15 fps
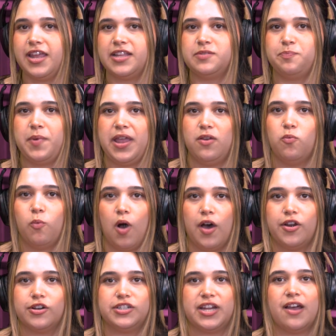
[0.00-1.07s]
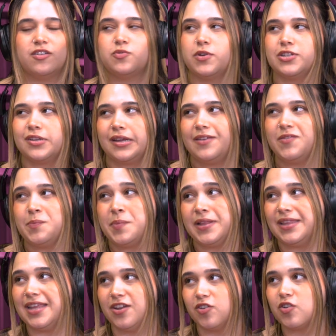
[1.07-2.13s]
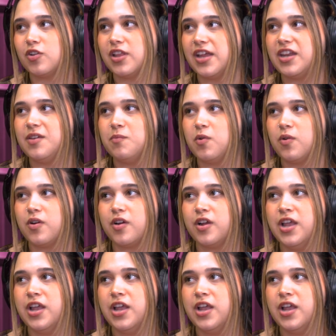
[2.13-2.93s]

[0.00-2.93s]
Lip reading: it's been watered down to where it's not even political anymore.